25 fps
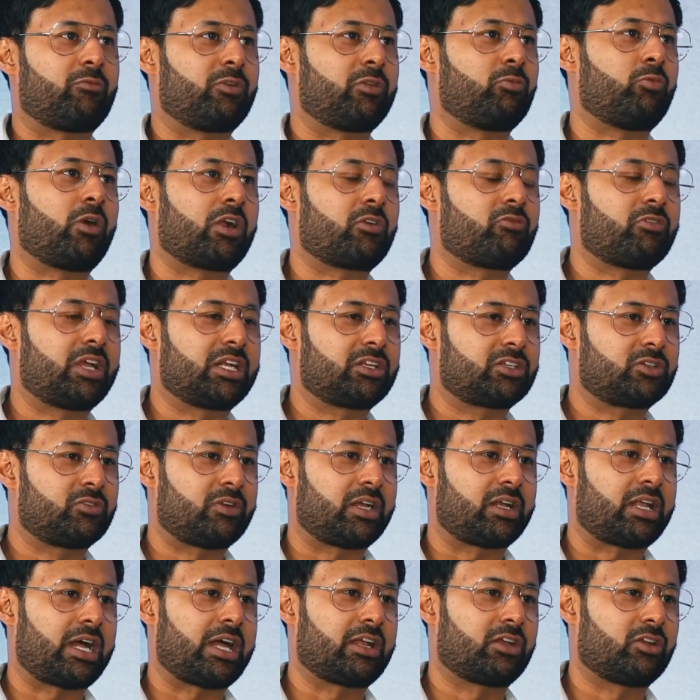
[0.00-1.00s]
With one renter
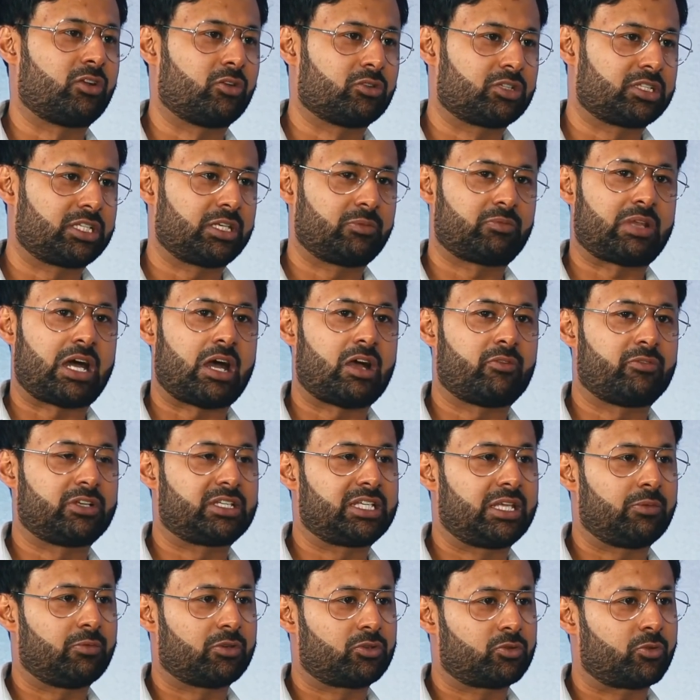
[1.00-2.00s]
and I had no team, now I have a
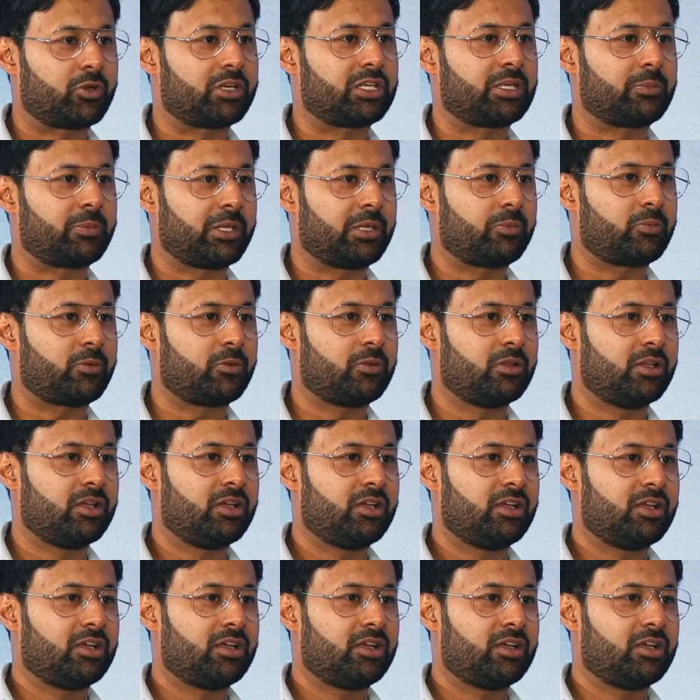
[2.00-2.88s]
team of 20 people.